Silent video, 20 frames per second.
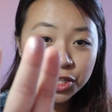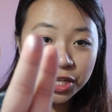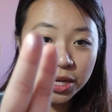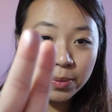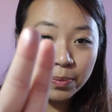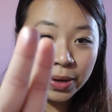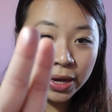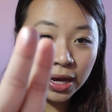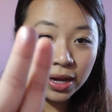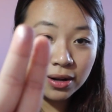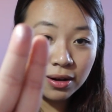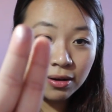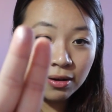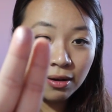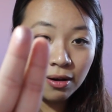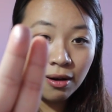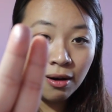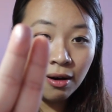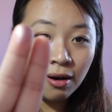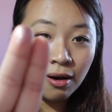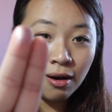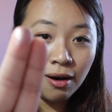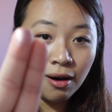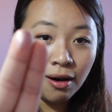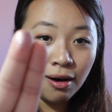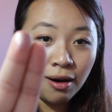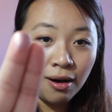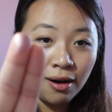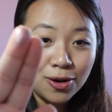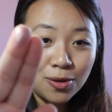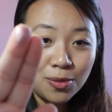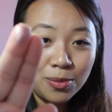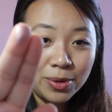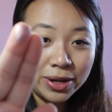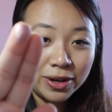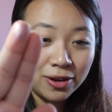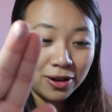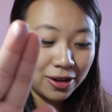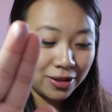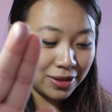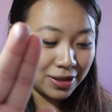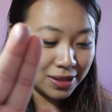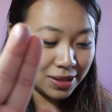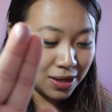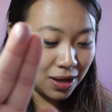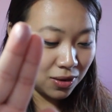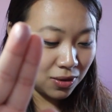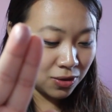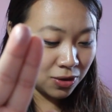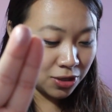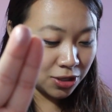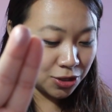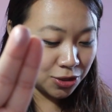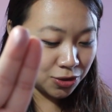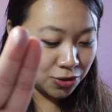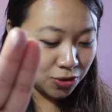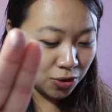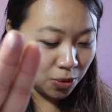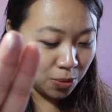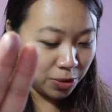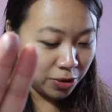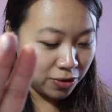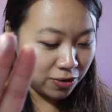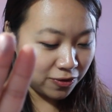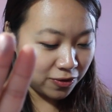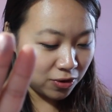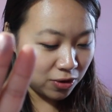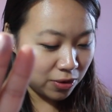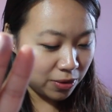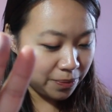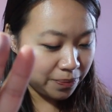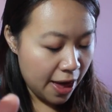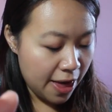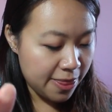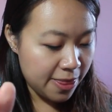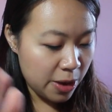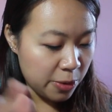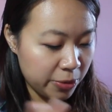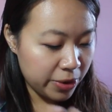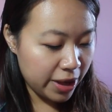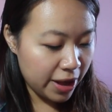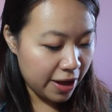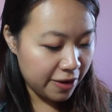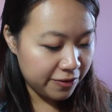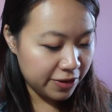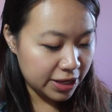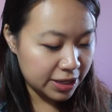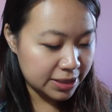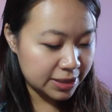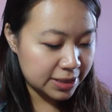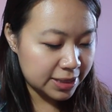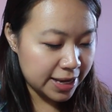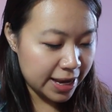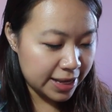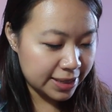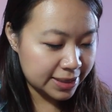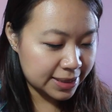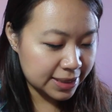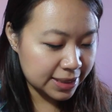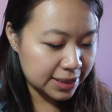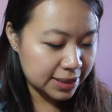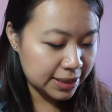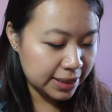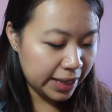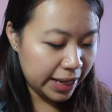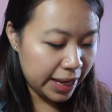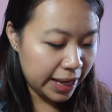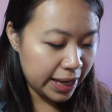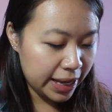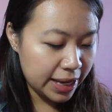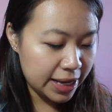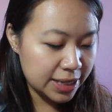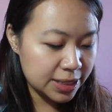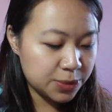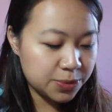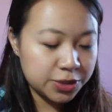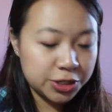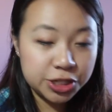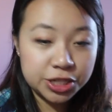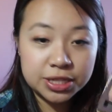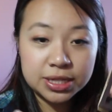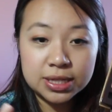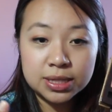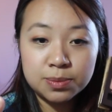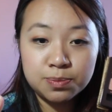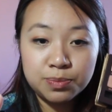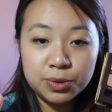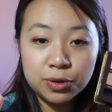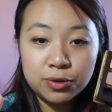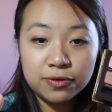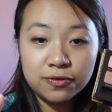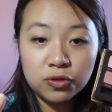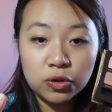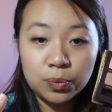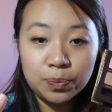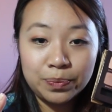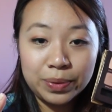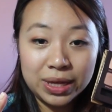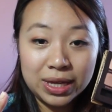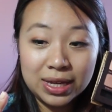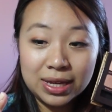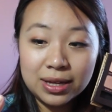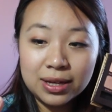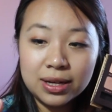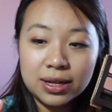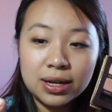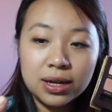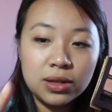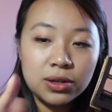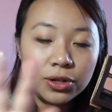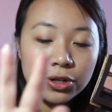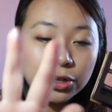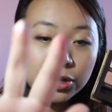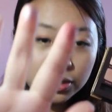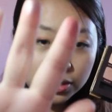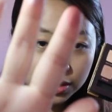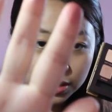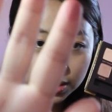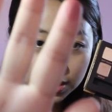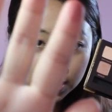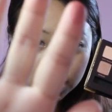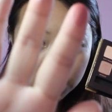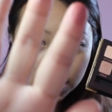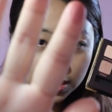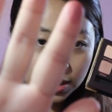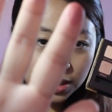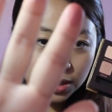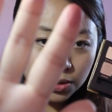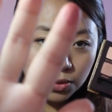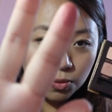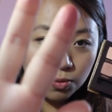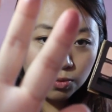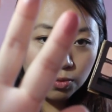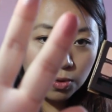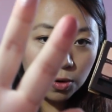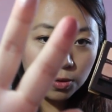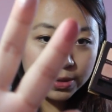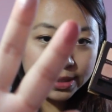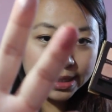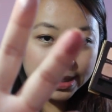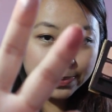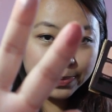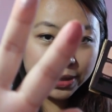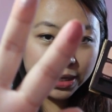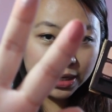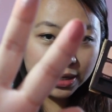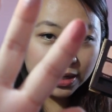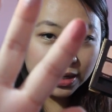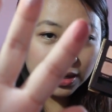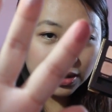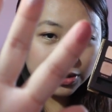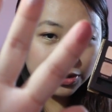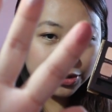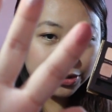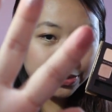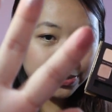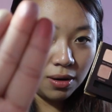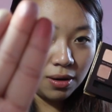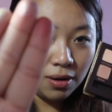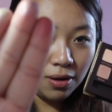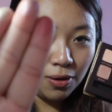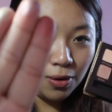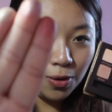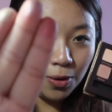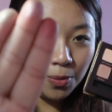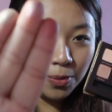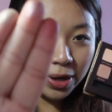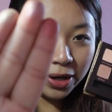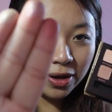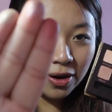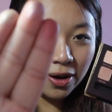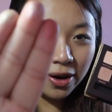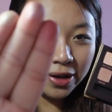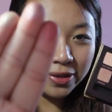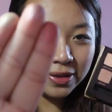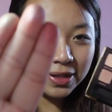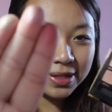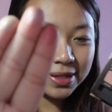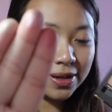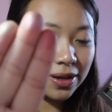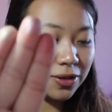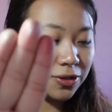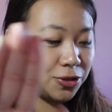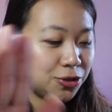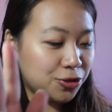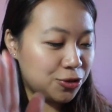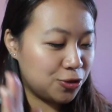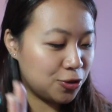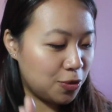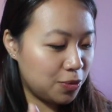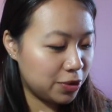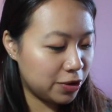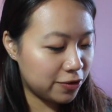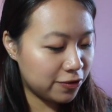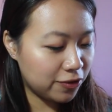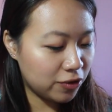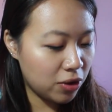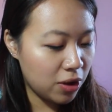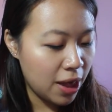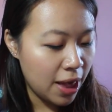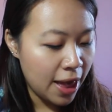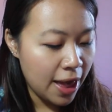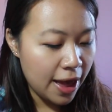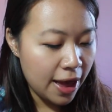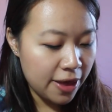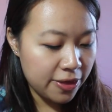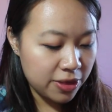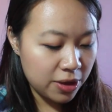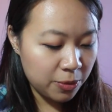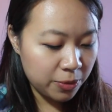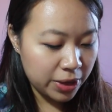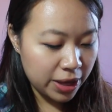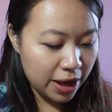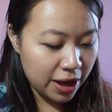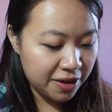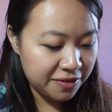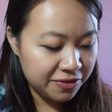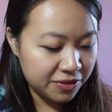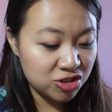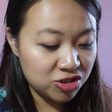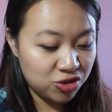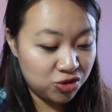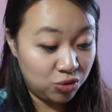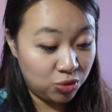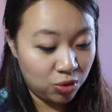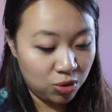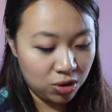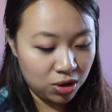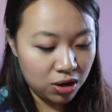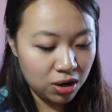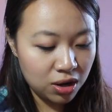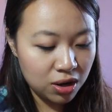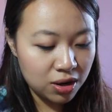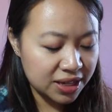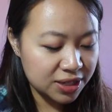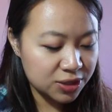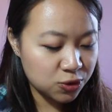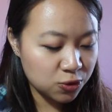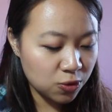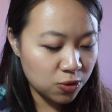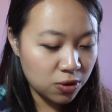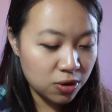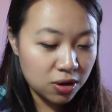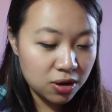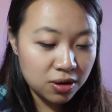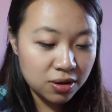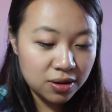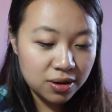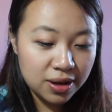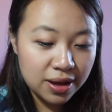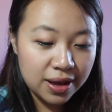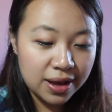champagne. Oh my god, this color is so beautiful. And then we have Intense Glaze, which is this beautiful pink color. Rosy pink color. Oh my god, these colors are so beautiful. And then we have Azure.